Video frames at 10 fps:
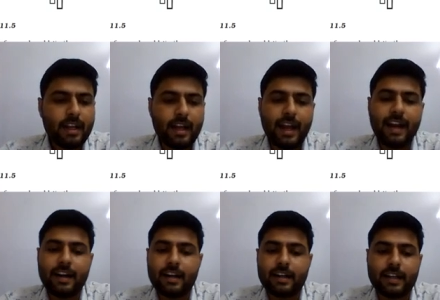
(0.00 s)

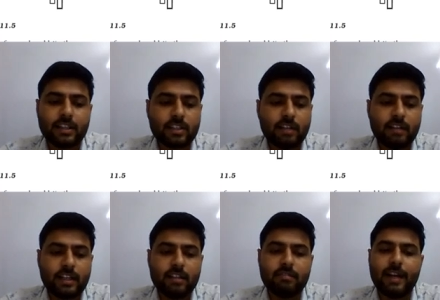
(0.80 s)
And discovered
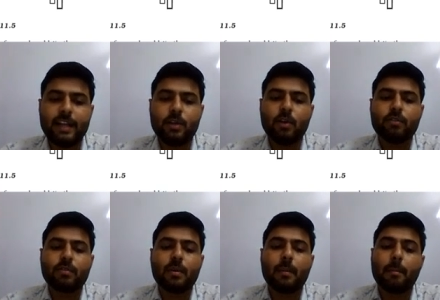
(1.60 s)
the value of
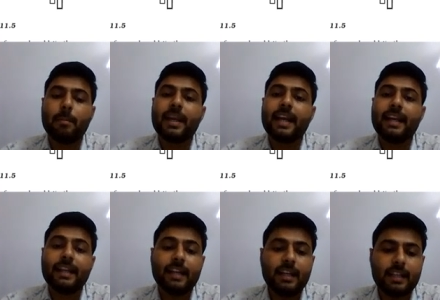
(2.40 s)

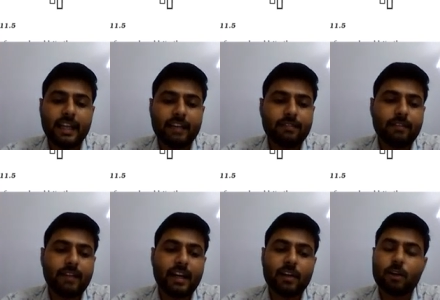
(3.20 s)
mechanical
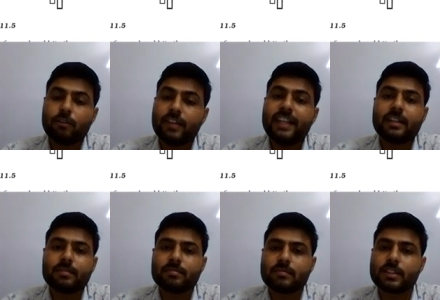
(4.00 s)
equivalent of heat.
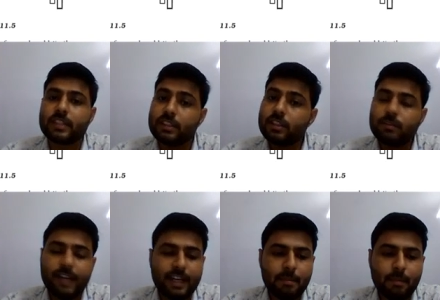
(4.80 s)
This is
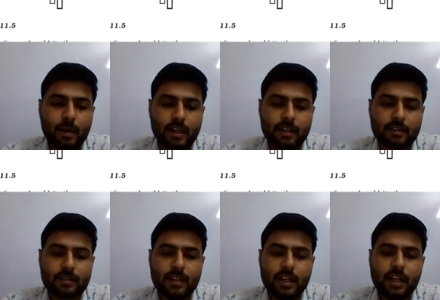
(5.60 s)
very important.
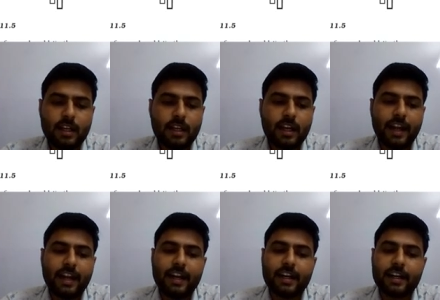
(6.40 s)

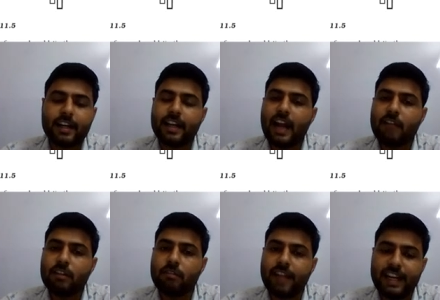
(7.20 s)
He derived
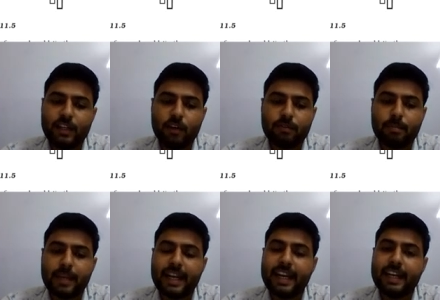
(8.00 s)
the value of
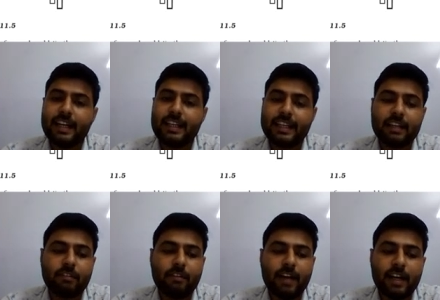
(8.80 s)
mechanical
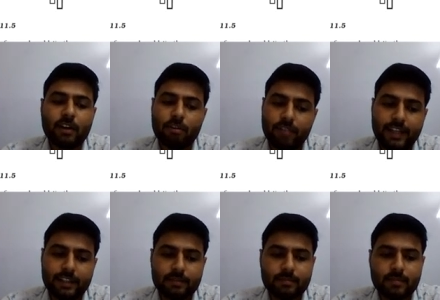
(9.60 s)
equivalent of heat,
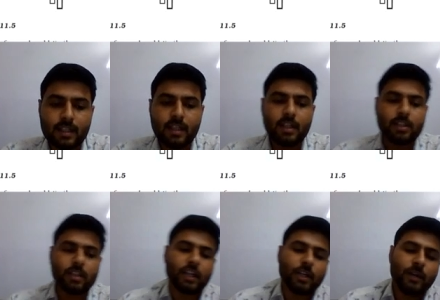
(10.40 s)

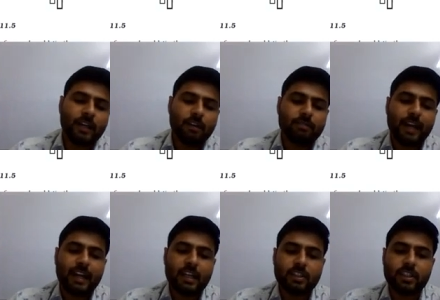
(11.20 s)
the unit of
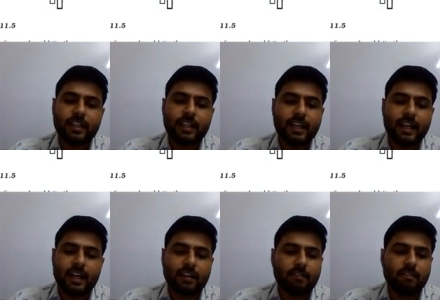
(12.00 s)
energy
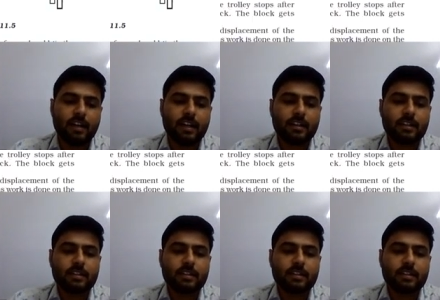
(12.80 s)
and work